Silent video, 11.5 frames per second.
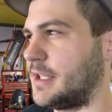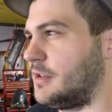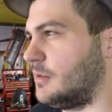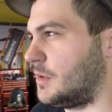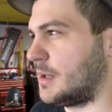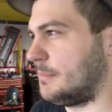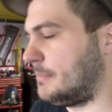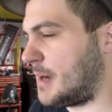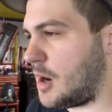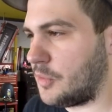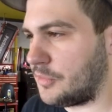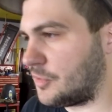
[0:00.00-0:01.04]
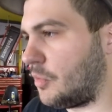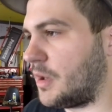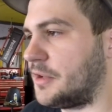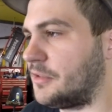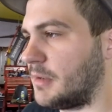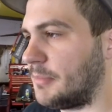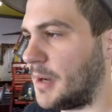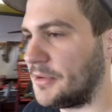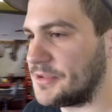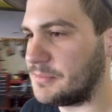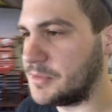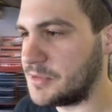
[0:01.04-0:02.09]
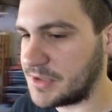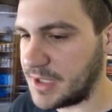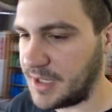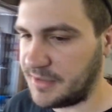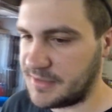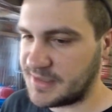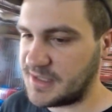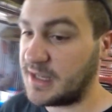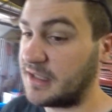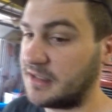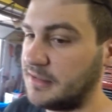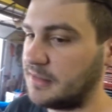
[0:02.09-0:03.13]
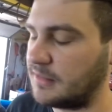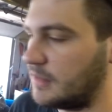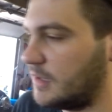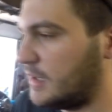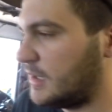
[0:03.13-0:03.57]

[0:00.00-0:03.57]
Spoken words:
You don't want to pound 23 pounds of boost at it in second gear.